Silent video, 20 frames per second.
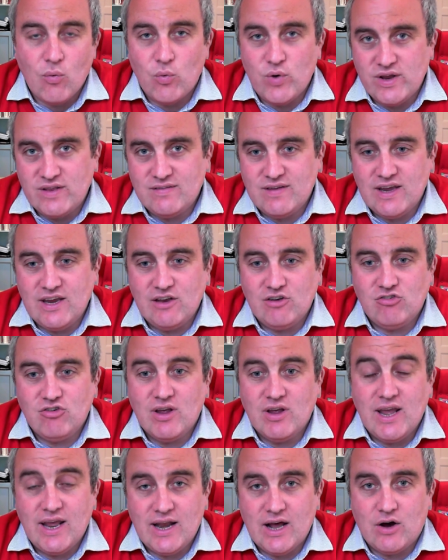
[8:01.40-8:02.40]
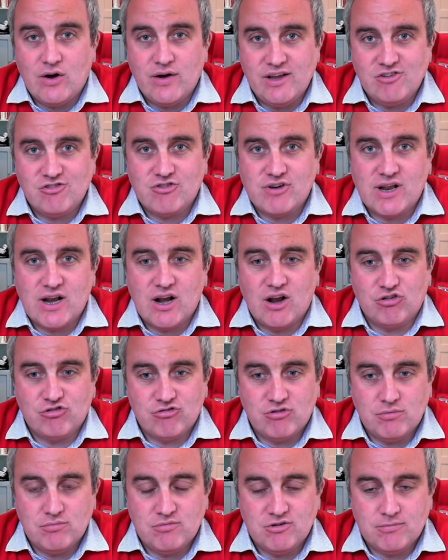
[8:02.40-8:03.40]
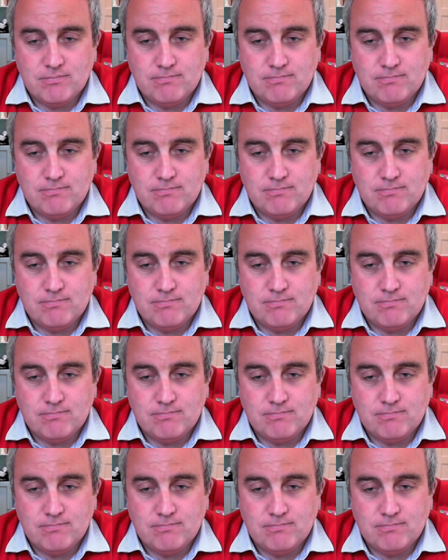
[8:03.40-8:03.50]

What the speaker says: we teach in our history classrooms.